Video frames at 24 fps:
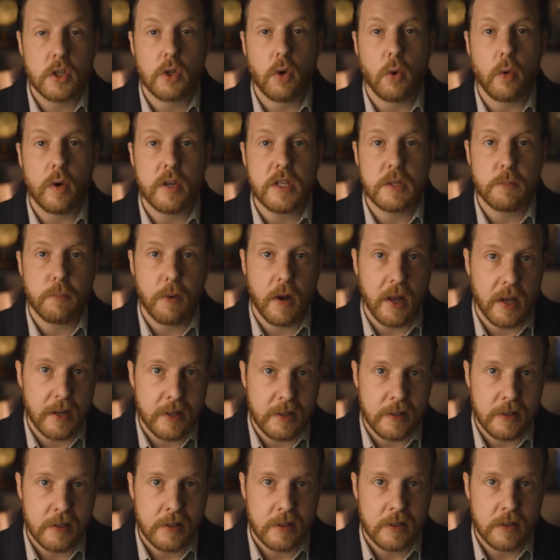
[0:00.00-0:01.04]
story
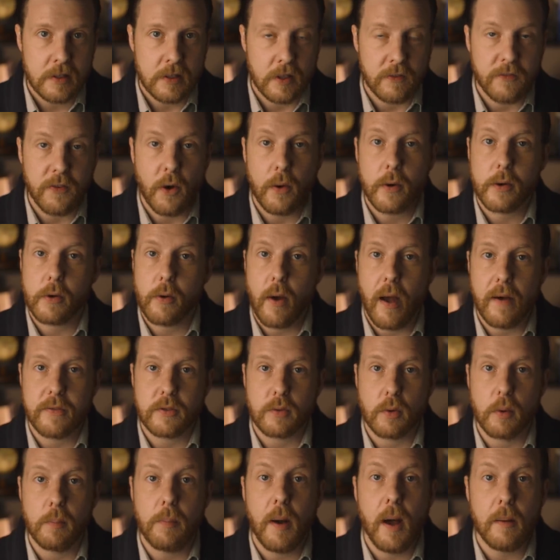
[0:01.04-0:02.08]
spread, the
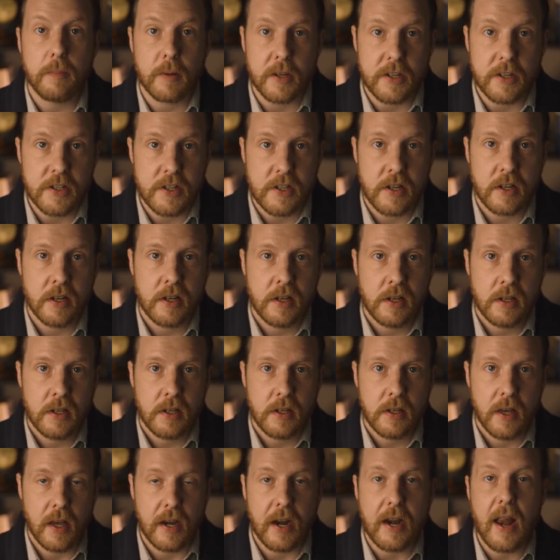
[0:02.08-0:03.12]
photographs were published,
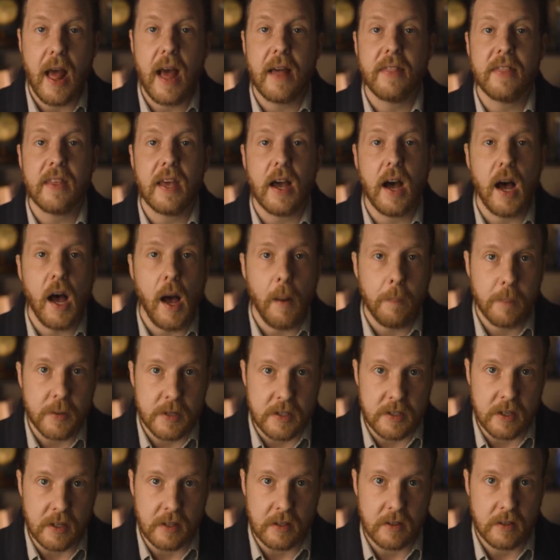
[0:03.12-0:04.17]
and it had the
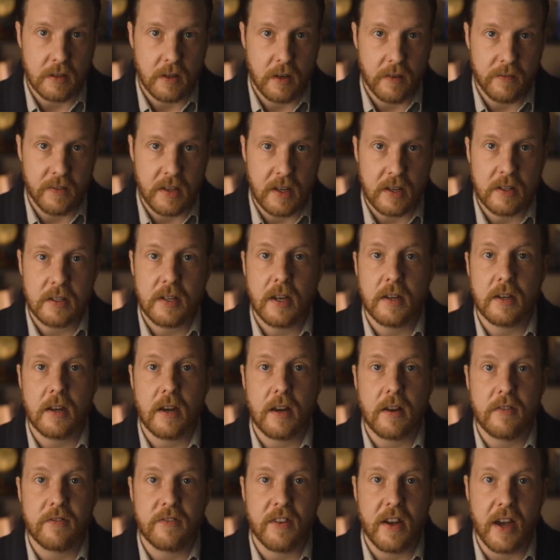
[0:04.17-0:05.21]
opposite of the
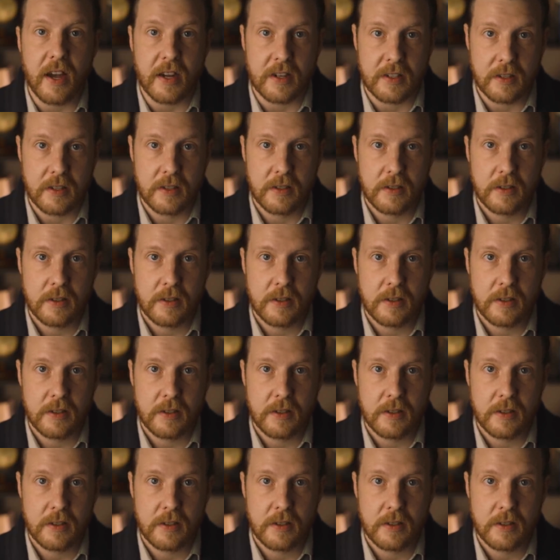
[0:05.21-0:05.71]
intended effect.